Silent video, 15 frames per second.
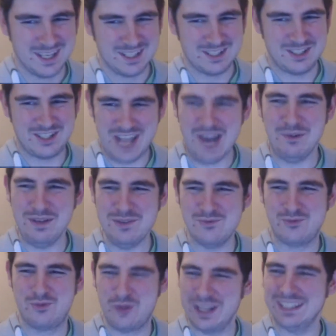Jerry
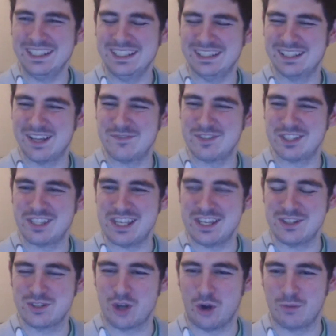really loves
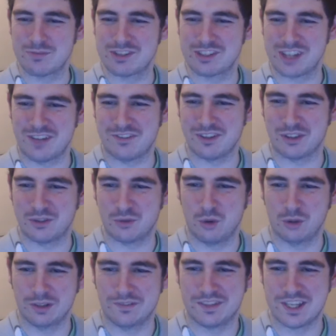seeing Tom suffer through
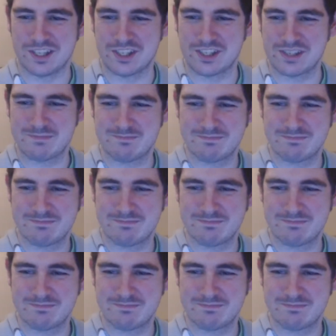all of this.